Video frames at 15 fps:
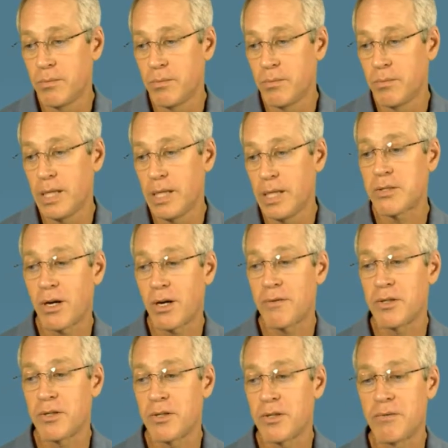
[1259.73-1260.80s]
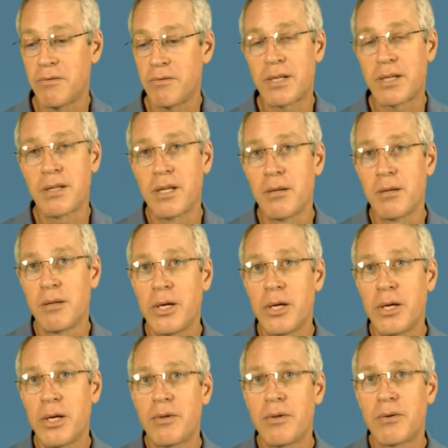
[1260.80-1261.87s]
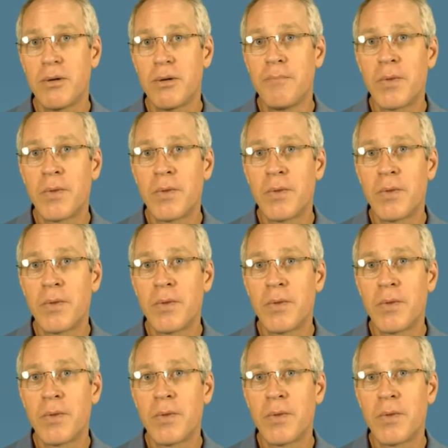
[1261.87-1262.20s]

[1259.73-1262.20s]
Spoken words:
less often to be affected than the male urethra.